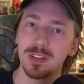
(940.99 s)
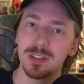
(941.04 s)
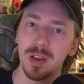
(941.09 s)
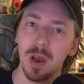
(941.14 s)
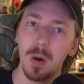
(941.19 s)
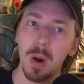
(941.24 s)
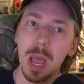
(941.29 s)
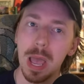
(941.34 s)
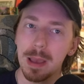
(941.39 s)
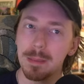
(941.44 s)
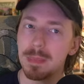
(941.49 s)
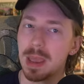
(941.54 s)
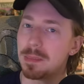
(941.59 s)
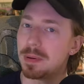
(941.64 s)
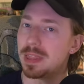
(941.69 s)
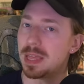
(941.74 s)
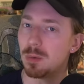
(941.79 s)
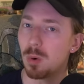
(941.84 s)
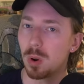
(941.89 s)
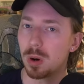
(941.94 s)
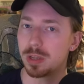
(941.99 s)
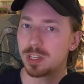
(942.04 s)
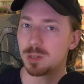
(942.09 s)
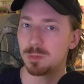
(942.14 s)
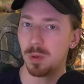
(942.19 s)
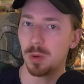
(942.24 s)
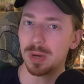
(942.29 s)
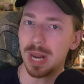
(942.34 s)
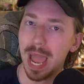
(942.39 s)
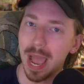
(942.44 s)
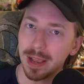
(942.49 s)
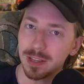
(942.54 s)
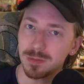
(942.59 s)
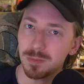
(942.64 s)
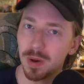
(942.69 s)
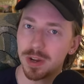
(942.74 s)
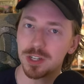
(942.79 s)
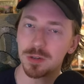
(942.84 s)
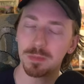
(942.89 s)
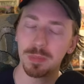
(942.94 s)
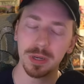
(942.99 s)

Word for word: so maybe they won't explode as much,